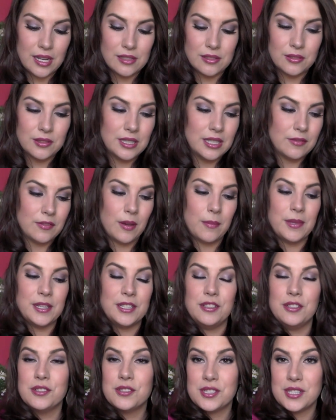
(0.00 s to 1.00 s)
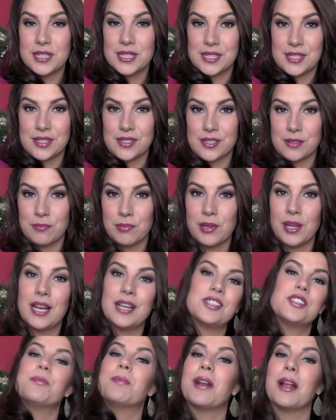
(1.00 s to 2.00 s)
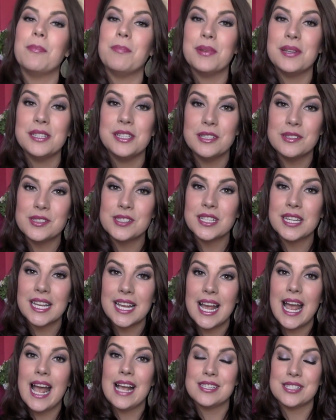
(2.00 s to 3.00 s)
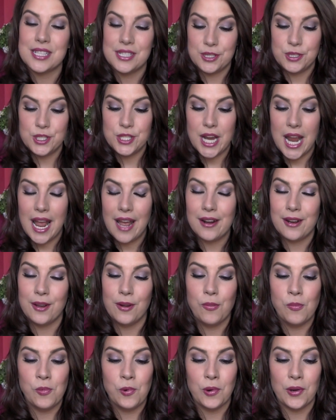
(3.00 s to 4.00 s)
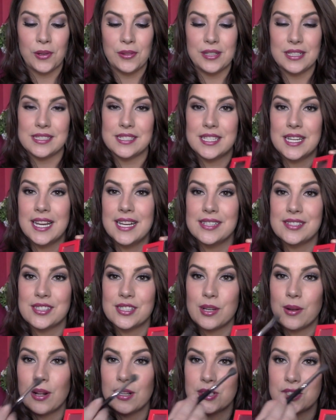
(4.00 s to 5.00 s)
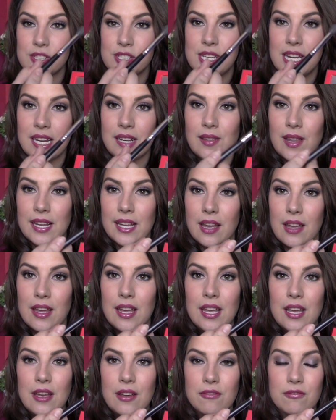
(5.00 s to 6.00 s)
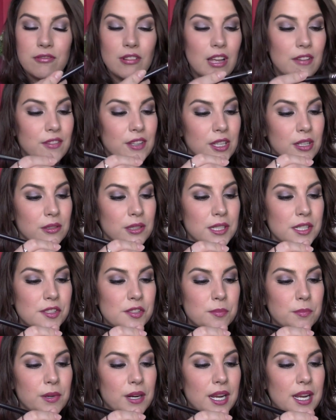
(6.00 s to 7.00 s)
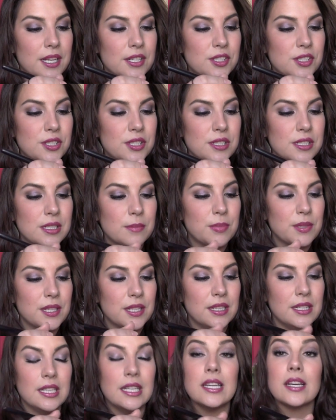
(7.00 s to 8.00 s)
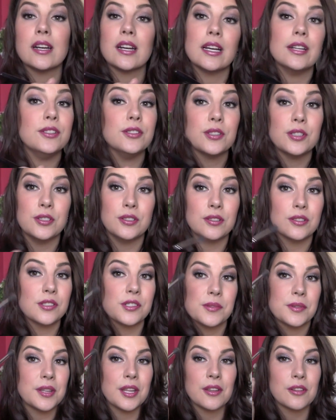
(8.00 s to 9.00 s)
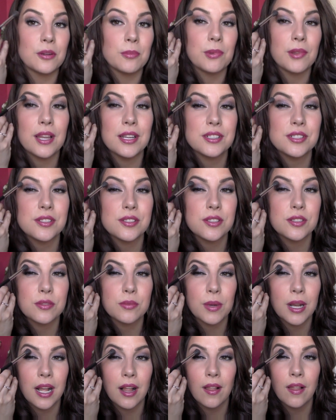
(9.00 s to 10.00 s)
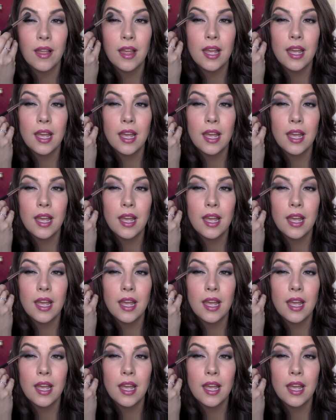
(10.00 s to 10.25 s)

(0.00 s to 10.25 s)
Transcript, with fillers: not only have I been using this as a blush, but I've been using it as a shadow more these days. So I'll just take like a fluffy crease brush, dip it in here, and you could do this with other blushes as well.